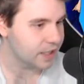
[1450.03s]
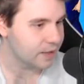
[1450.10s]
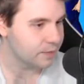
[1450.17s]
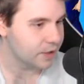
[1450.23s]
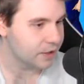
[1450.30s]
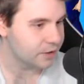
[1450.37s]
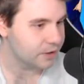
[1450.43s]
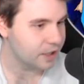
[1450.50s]
that
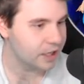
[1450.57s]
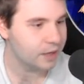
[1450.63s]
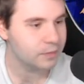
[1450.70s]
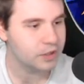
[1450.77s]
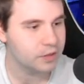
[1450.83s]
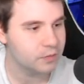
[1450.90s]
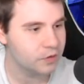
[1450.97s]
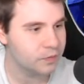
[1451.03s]
better. And I'm
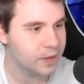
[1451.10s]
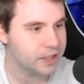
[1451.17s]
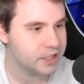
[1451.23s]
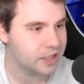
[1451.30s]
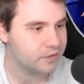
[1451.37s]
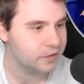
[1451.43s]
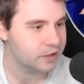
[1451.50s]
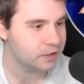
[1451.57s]
going to move
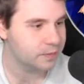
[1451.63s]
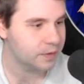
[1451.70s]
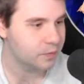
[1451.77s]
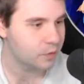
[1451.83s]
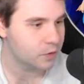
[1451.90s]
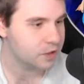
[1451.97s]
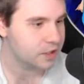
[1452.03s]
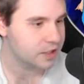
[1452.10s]
myself a little bit
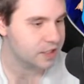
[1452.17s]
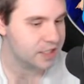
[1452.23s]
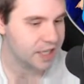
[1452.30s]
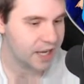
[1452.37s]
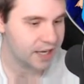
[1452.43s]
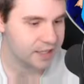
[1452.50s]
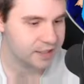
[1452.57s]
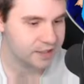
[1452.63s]
more to the
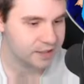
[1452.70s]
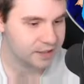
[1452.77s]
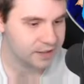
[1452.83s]
side,